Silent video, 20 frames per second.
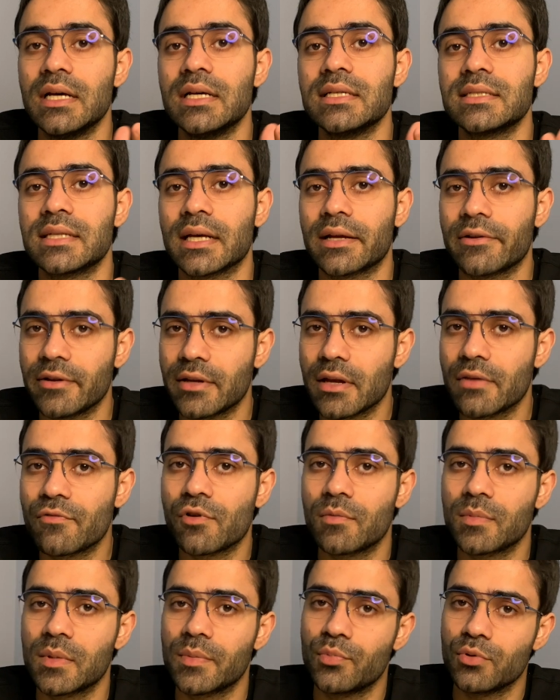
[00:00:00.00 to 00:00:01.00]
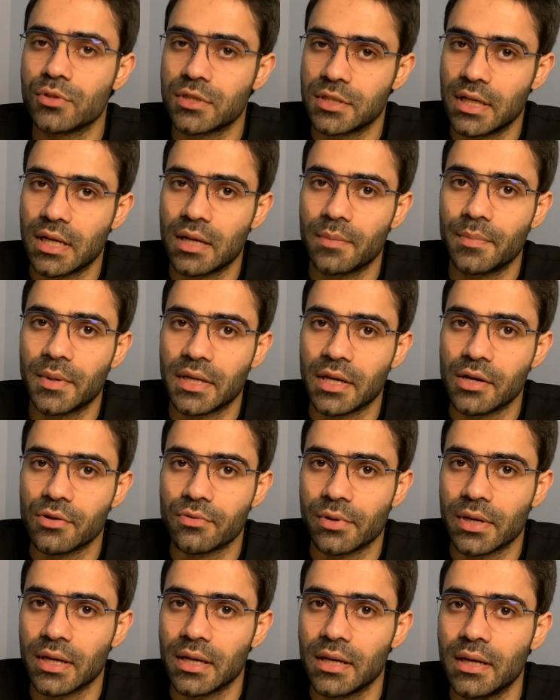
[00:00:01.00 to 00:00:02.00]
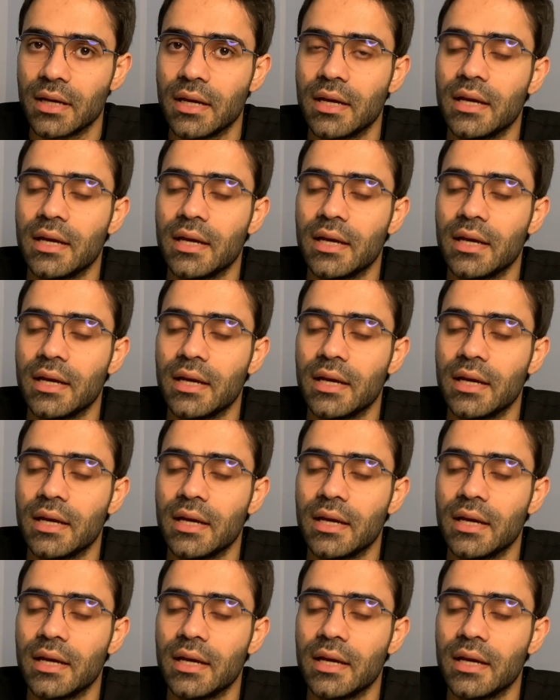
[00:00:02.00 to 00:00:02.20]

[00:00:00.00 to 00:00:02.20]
secreted from the posterior pituitary.